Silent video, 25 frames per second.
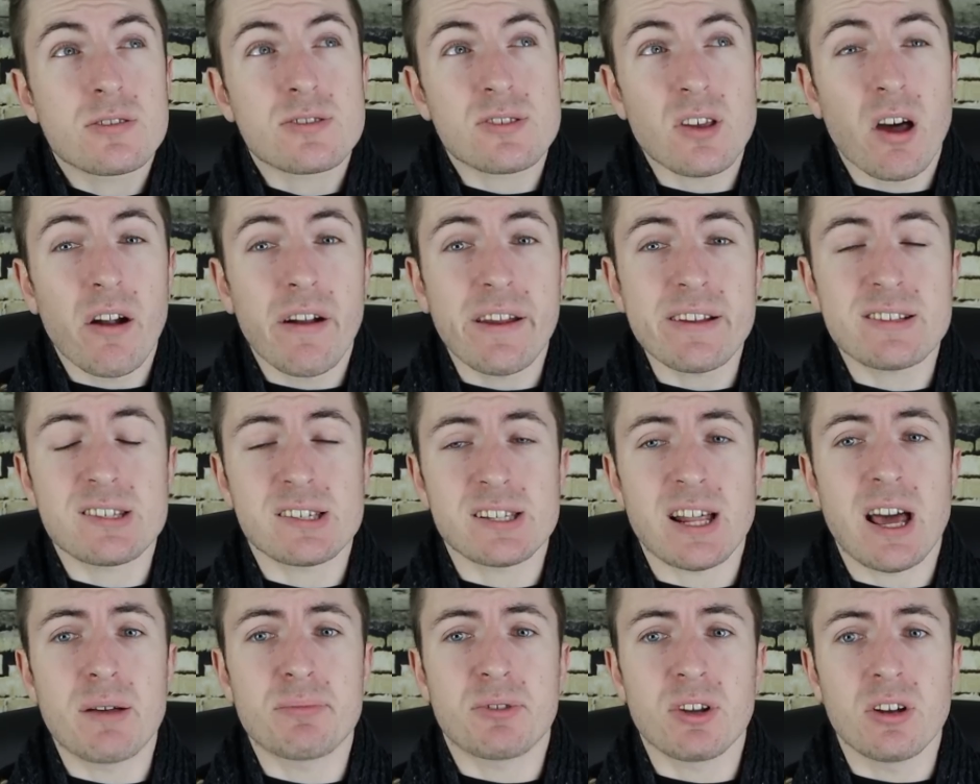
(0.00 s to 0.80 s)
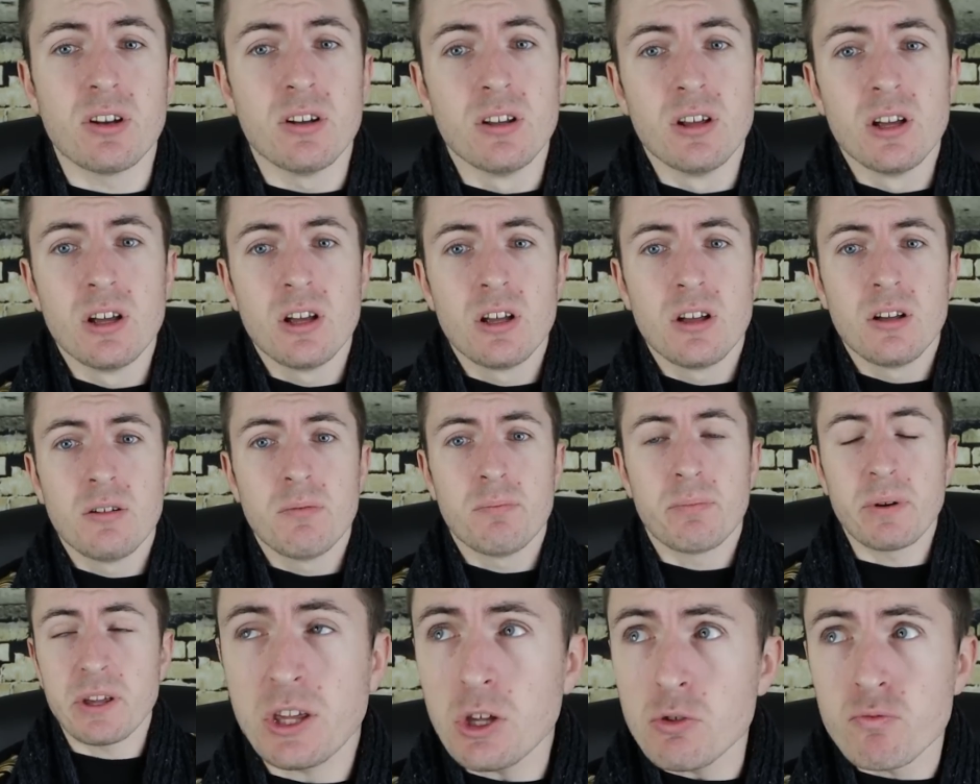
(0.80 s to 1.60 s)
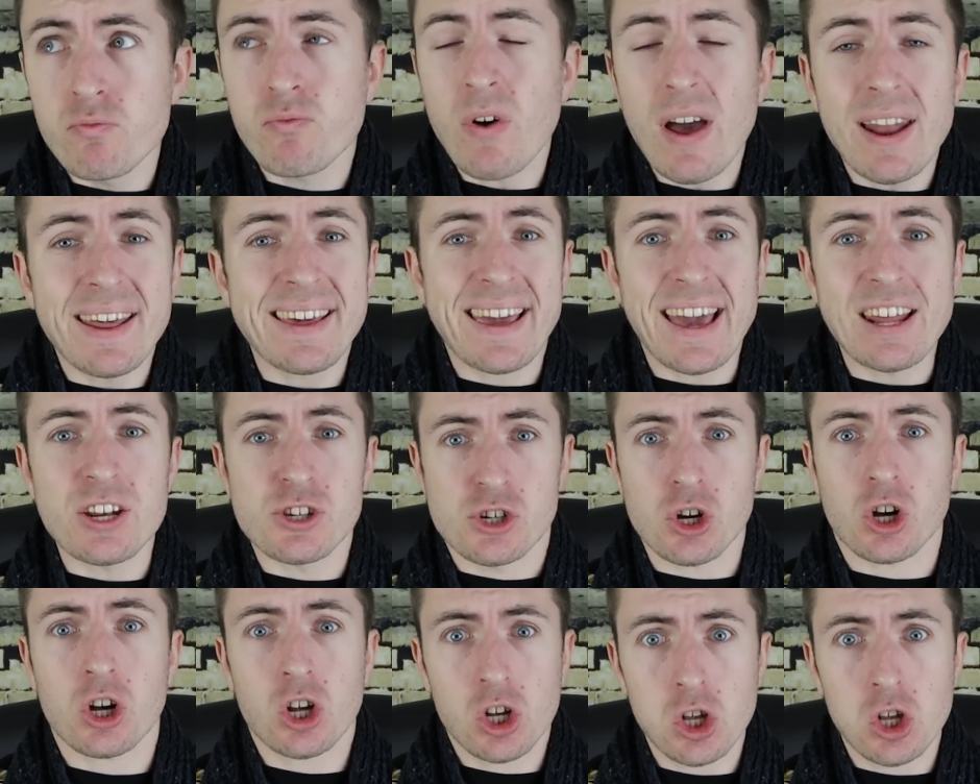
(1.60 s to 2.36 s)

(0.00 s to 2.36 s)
Sorry, Southampton, but you relegated your